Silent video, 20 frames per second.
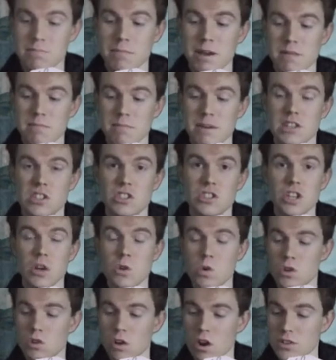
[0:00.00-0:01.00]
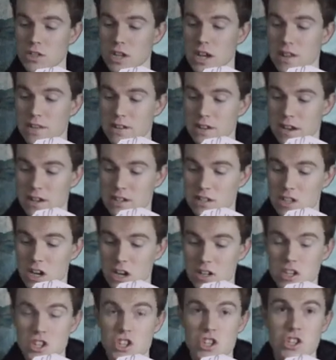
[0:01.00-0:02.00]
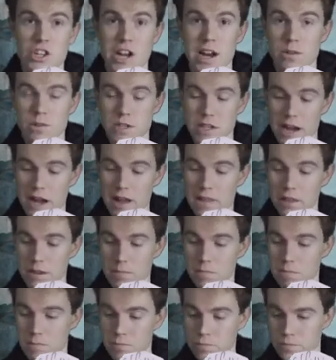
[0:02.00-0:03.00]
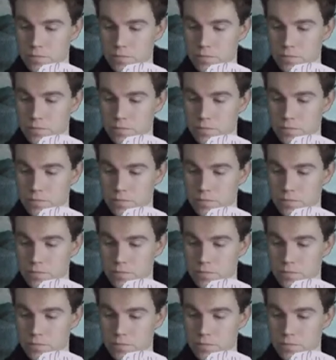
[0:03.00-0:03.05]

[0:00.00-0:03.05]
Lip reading: made me so cross that I started shouting at them.